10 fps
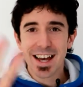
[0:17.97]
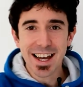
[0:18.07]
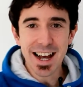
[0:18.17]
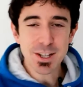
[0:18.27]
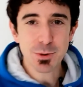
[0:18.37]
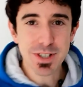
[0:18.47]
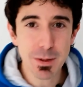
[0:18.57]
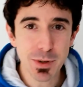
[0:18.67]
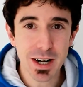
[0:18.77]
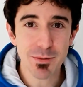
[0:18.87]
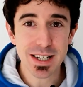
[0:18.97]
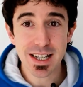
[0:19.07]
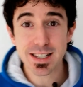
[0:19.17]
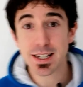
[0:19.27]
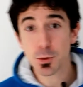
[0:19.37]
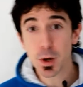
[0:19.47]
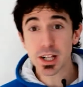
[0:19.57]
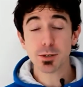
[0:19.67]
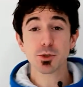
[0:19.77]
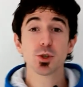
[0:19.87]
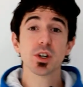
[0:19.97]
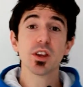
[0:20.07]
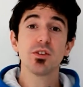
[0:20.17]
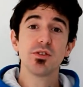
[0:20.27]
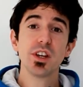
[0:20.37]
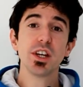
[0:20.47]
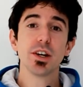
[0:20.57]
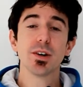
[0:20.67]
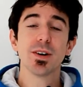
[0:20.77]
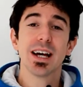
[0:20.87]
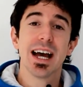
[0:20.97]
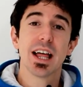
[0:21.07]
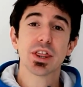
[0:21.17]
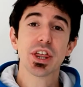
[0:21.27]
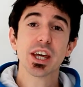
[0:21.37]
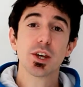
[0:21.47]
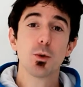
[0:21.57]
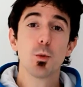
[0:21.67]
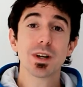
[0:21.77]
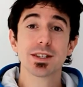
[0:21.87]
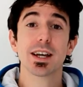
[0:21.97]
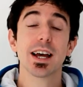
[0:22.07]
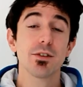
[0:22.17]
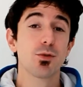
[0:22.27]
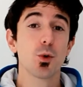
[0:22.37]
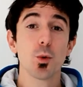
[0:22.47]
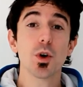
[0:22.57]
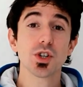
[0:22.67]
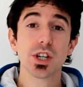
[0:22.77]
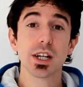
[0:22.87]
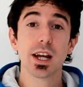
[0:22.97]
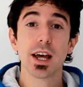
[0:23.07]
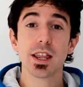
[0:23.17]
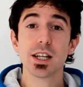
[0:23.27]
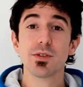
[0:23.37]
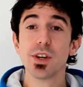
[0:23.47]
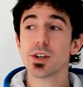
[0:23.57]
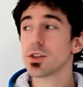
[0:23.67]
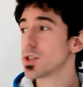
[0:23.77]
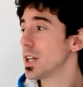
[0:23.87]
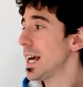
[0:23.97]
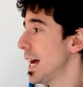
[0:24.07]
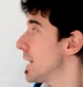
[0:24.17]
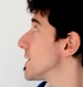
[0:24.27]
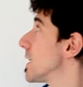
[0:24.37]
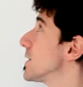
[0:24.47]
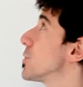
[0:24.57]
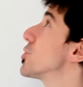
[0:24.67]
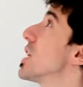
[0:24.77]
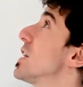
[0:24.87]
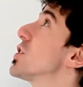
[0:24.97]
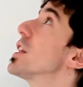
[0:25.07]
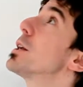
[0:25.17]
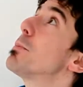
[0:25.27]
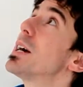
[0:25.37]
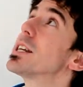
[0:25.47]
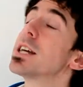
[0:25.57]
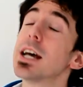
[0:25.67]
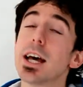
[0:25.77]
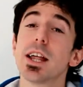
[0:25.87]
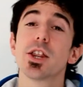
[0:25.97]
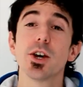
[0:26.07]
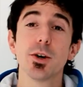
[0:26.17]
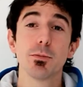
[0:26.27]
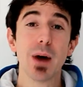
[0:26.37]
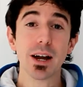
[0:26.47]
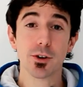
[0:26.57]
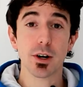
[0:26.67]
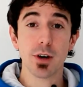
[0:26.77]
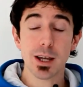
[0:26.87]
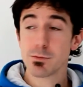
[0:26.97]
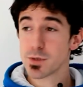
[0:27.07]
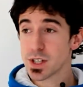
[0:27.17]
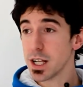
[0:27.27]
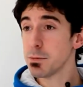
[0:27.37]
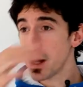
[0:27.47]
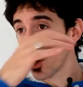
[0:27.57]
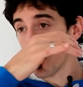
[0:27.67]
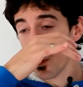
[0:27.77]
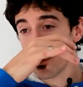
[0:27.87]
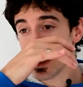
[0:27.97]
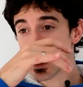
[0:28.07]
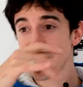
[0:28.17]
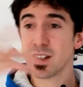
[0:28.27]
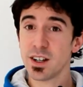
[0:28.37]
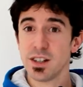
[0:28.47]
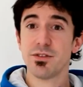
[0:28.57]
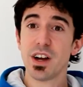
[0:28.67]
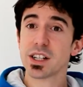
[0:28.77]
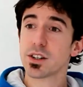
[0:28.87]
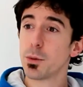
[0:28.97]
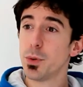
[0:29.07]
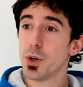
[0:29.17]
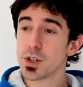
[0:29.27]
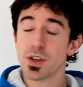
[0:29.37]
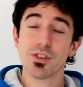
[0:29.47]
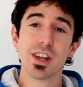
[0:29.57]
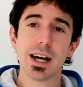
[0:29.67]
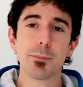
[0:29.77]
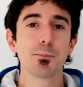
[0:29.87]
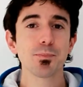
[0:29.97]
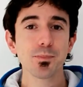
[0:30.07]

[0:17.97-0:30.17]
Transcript: Hey guys, what's up? Hernan Vazquez here. Welcome to another video and thank you once again for watching this video. Today I decided to change a little bit the background. I'm still in my home office. In fact, the computer is over there.